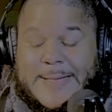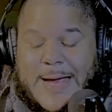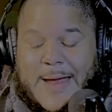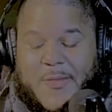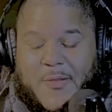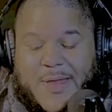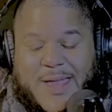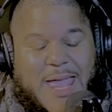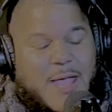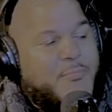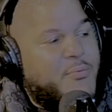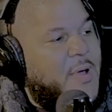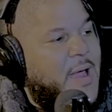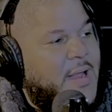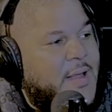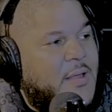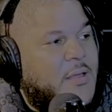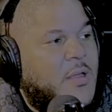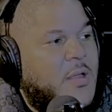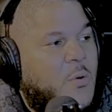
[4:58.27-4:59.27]
And they're like, hey,
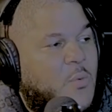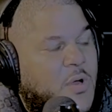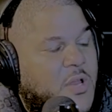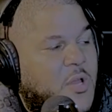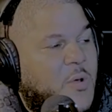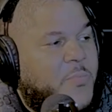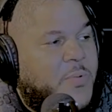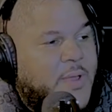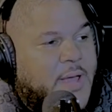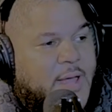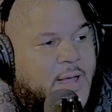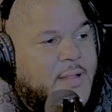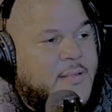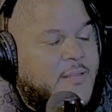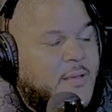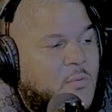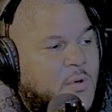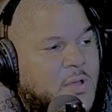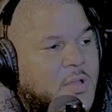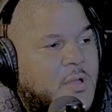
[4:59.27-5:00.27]
Brandon, what are your plans?
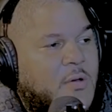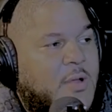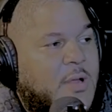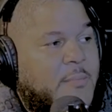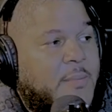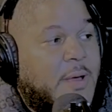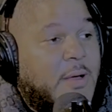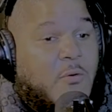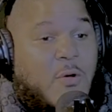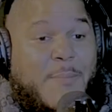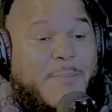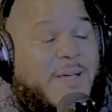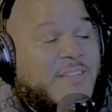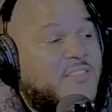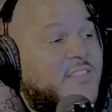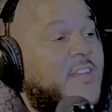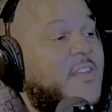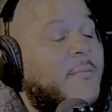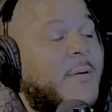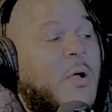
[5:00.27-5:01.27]
Like, what are you doing? I'm like, well, I'm
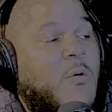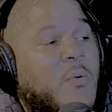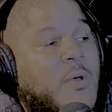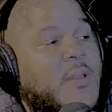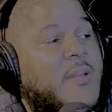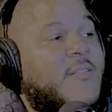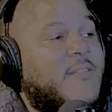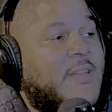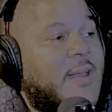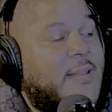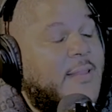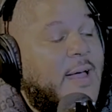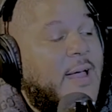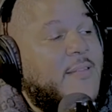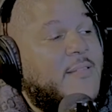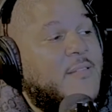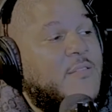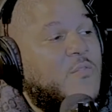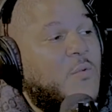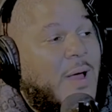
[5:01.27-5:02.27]
actually taking my real estate
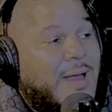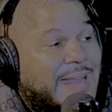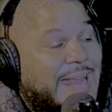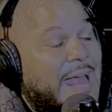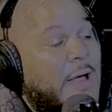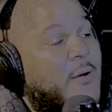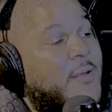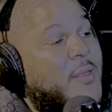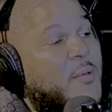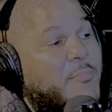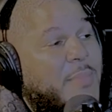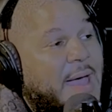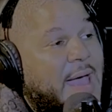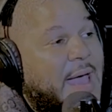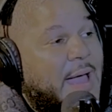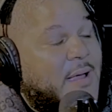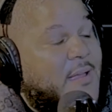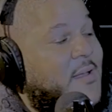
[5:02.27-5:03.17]
license right now in the back.